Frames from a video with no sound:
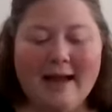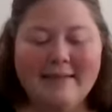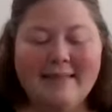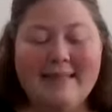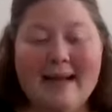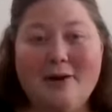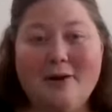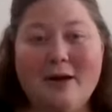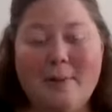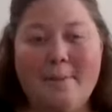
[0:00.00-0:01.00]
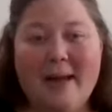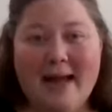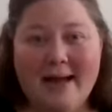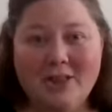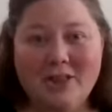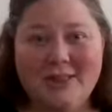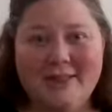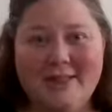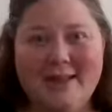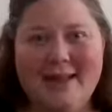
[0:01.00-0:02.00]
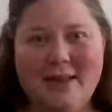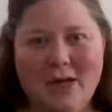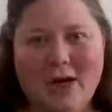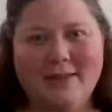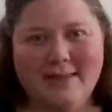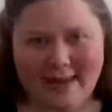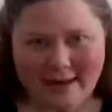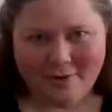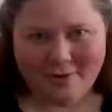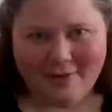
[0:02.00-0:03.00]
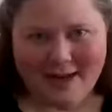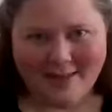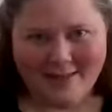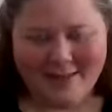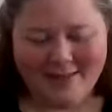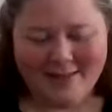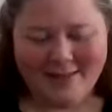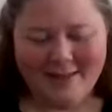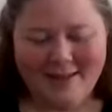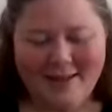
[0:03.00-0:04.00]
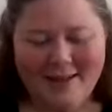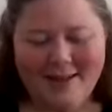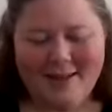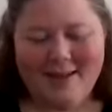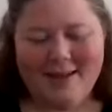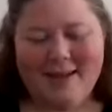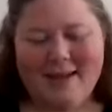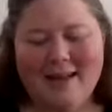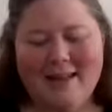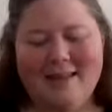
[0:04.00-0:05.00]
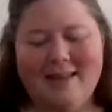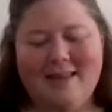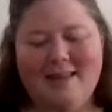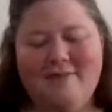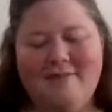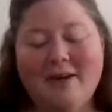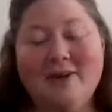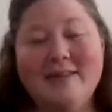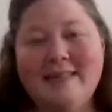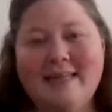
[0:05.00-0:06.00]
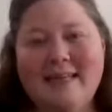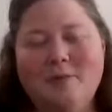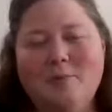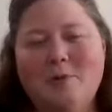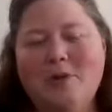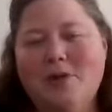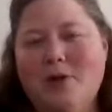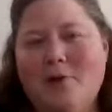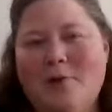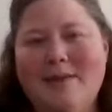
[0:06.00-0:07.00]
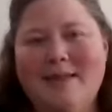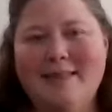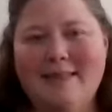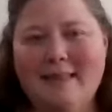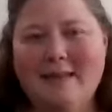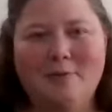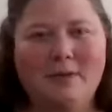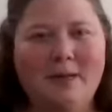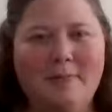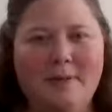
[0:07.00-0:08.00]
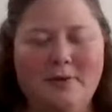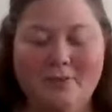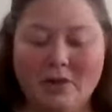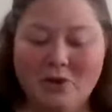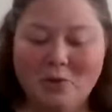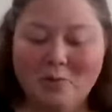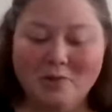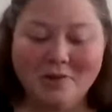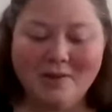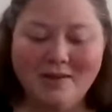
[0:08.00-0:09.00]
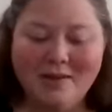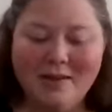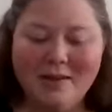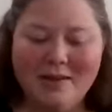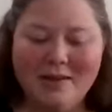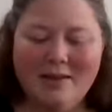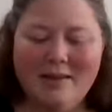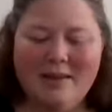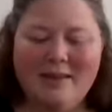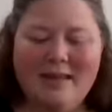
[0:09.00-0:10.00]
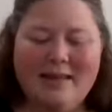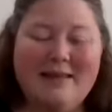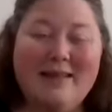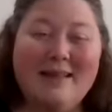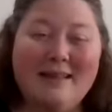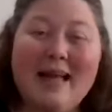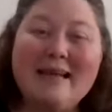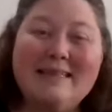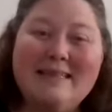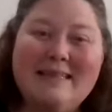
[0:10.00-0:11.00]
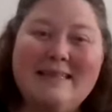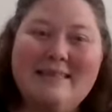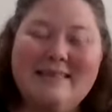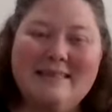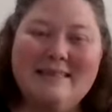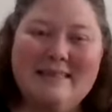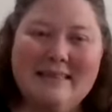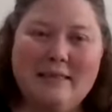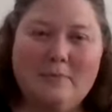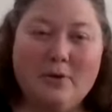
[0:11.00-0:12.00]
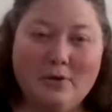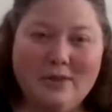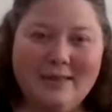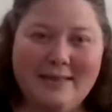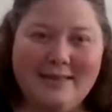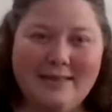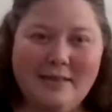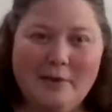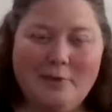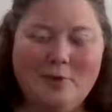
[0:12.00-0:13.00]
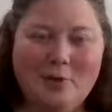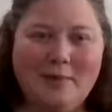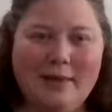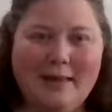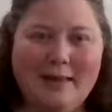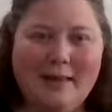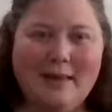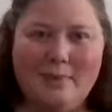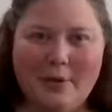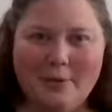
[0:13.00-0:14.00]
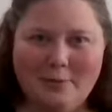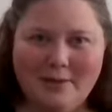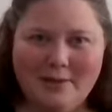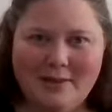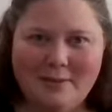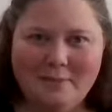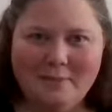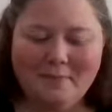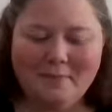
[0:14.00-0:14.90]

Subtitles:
I desire compassion and not sacrifice. And the Pharisees were so intent on keeping their rituals that they neglected to extend mercy to those who need it the most.